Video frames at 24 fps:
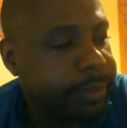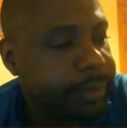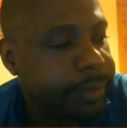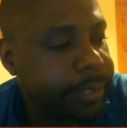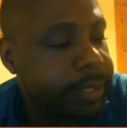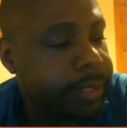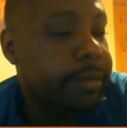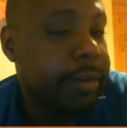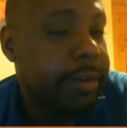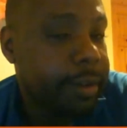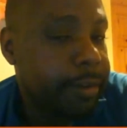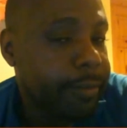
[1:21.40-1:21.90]

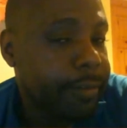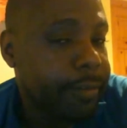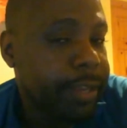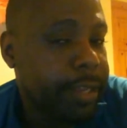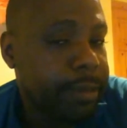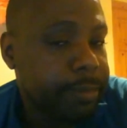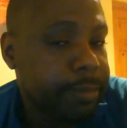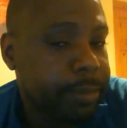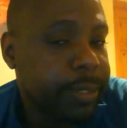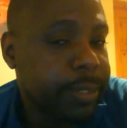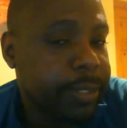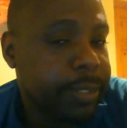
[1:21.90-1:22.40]
"You really think
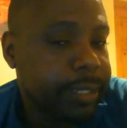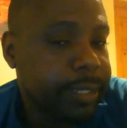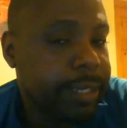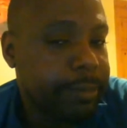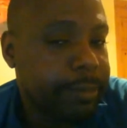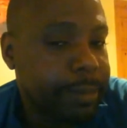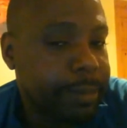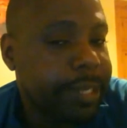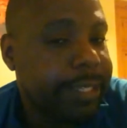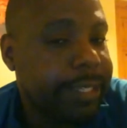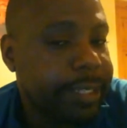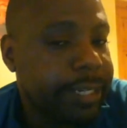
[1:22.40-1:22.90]
your boy's going to
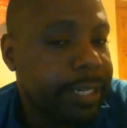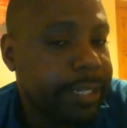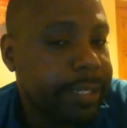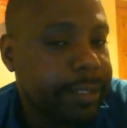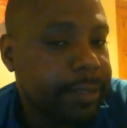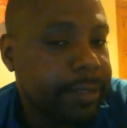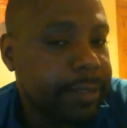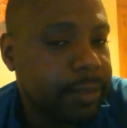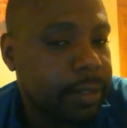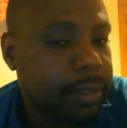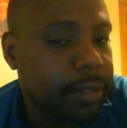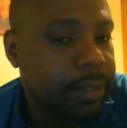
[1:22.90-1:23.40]
beat
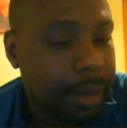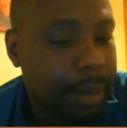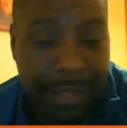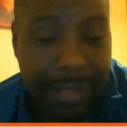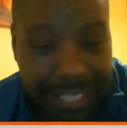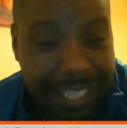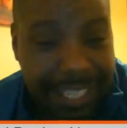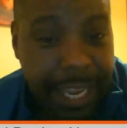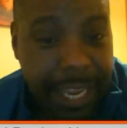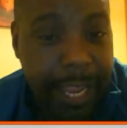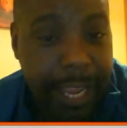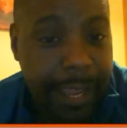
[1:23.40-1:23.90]
Tyson?" I'm
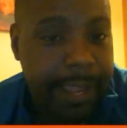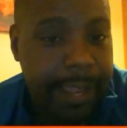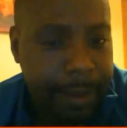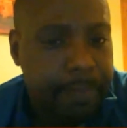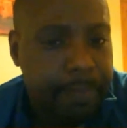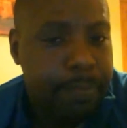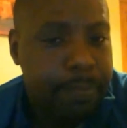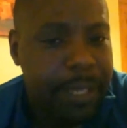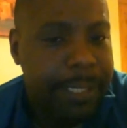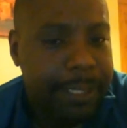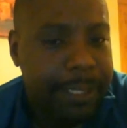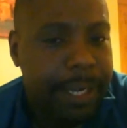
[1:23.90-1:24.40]
like, "Yeah, he'll
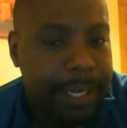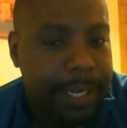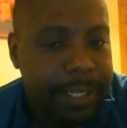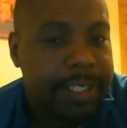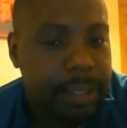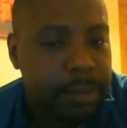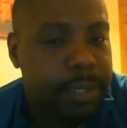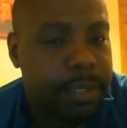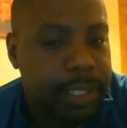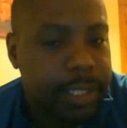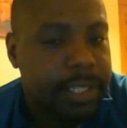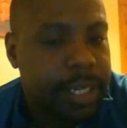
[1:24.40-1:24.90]
beat
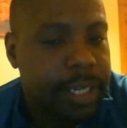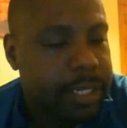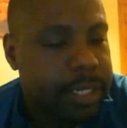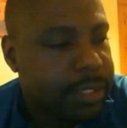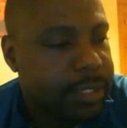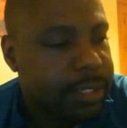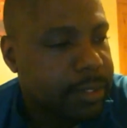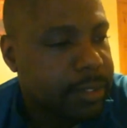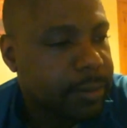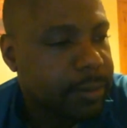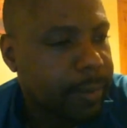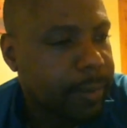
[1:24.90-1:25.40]
Tyson, he'll beat
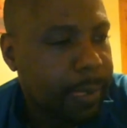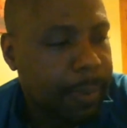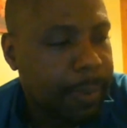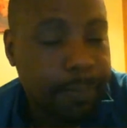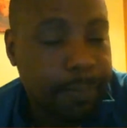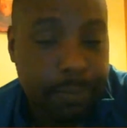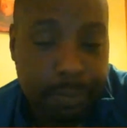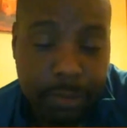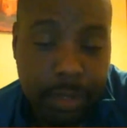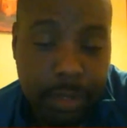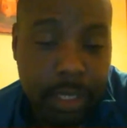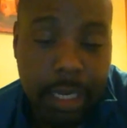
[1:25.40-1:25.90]
Tyson."
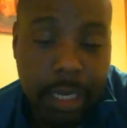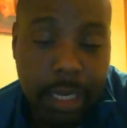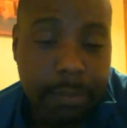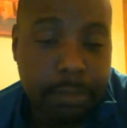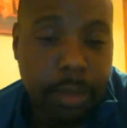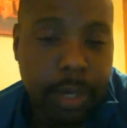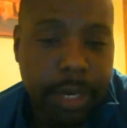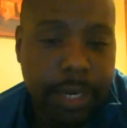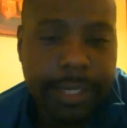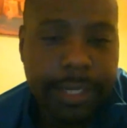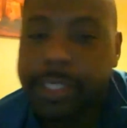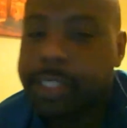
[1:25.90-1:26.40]
Young
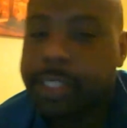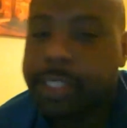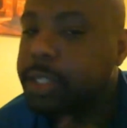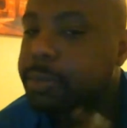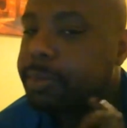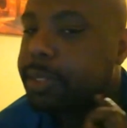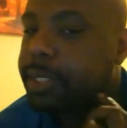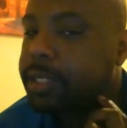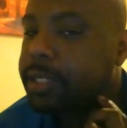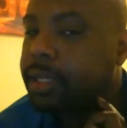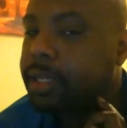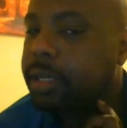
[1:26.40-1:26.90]
boy,
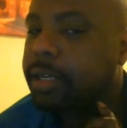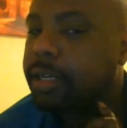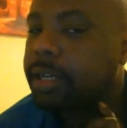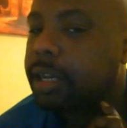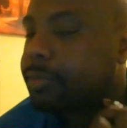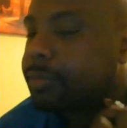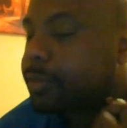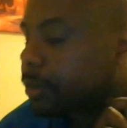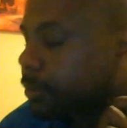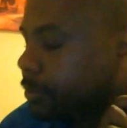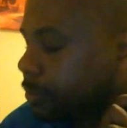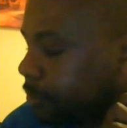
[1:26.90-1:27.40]
stupid, no,
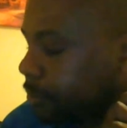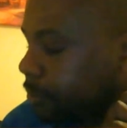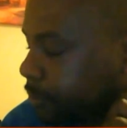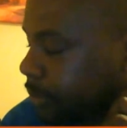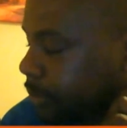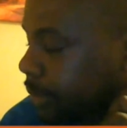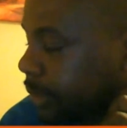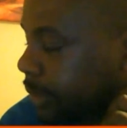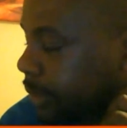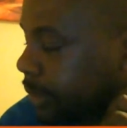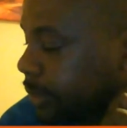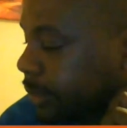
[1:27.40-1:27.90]
nothing.
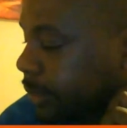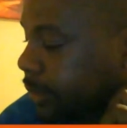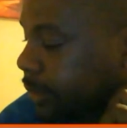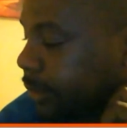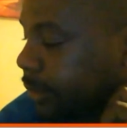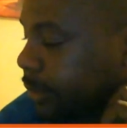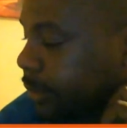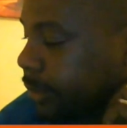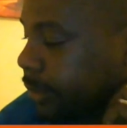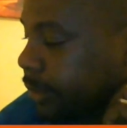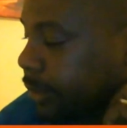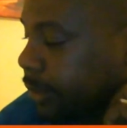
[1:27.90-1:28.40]

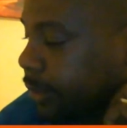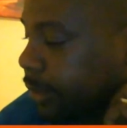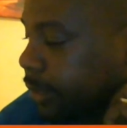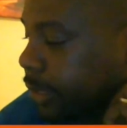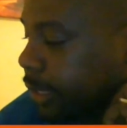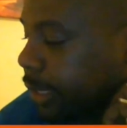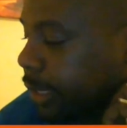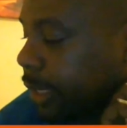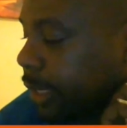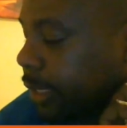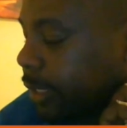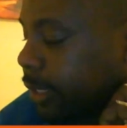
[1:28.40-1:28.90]

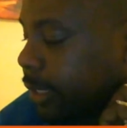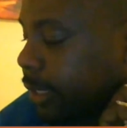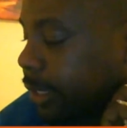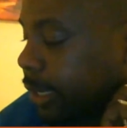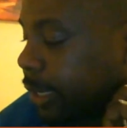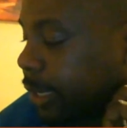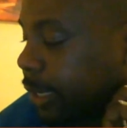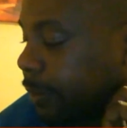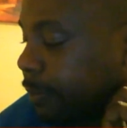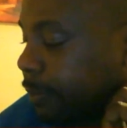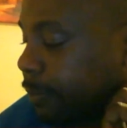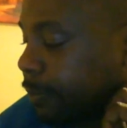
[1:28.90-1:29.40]
And you're
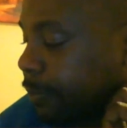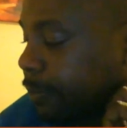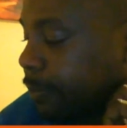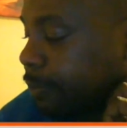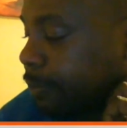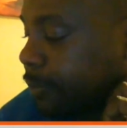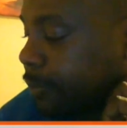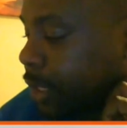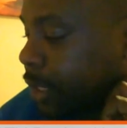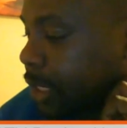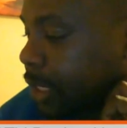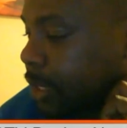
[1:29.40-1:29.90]
there
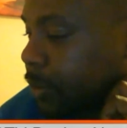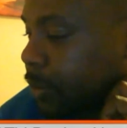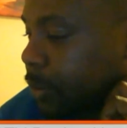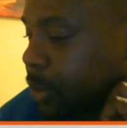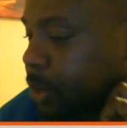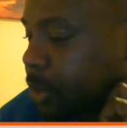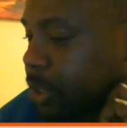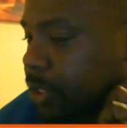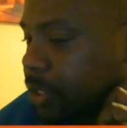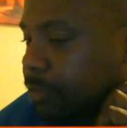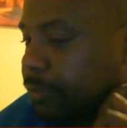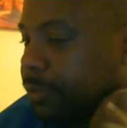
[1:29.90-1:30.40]
and you're
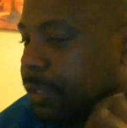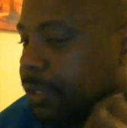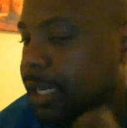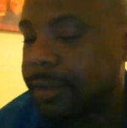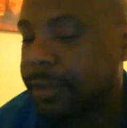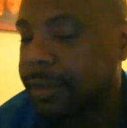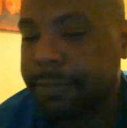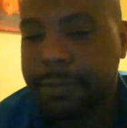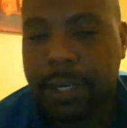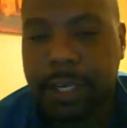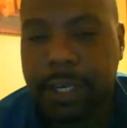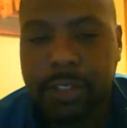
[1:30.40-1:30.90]
watching the fight.
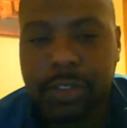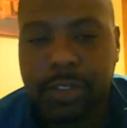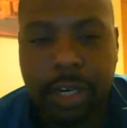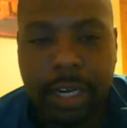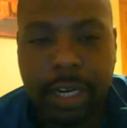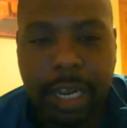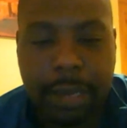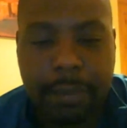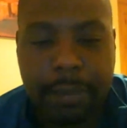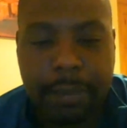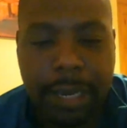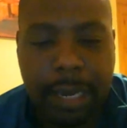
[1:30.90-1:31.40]
First round
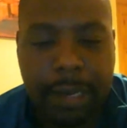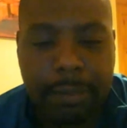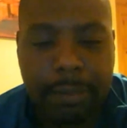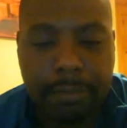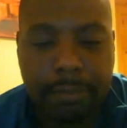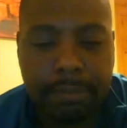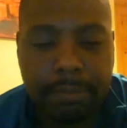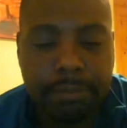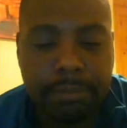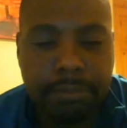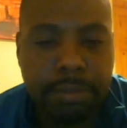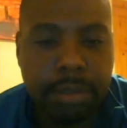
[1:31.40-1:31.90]
come out.
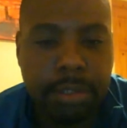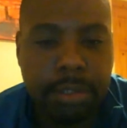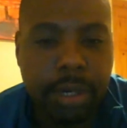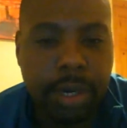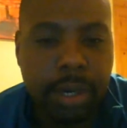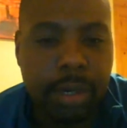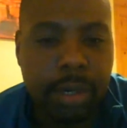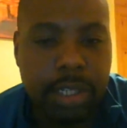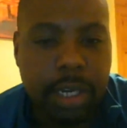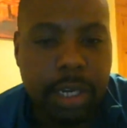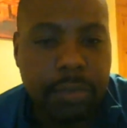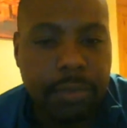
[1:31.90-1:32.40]

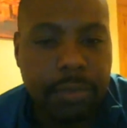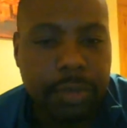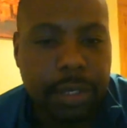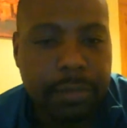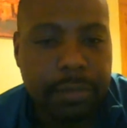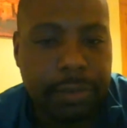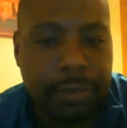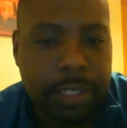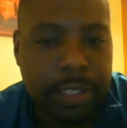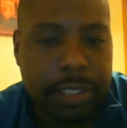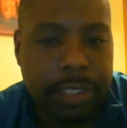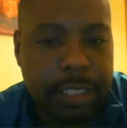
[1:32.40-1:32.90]
Bruno's over in the
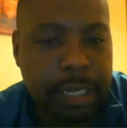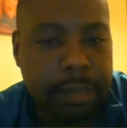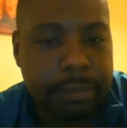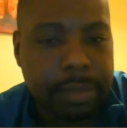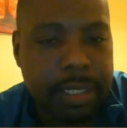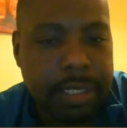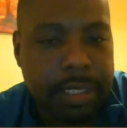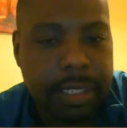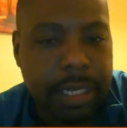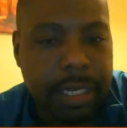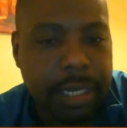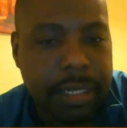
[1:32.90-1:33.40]
first couple of
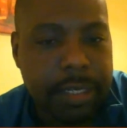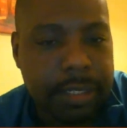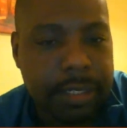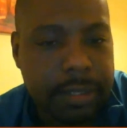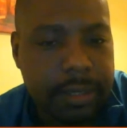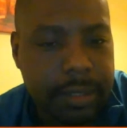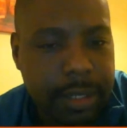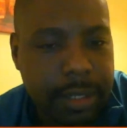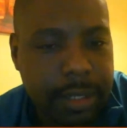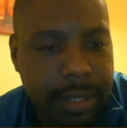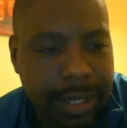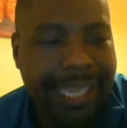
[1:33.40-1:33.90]
seconds.
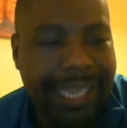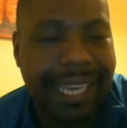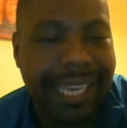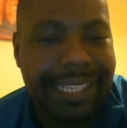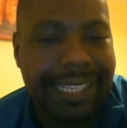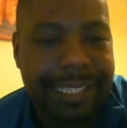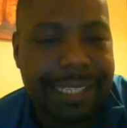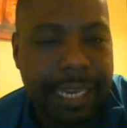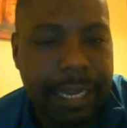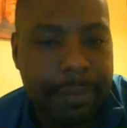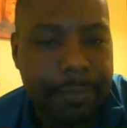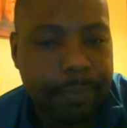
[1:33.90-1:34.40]
He
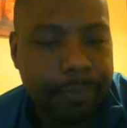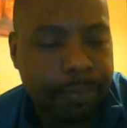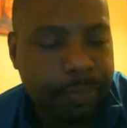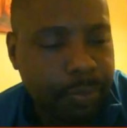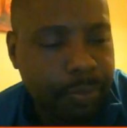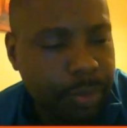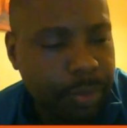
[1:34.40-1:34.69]
gets up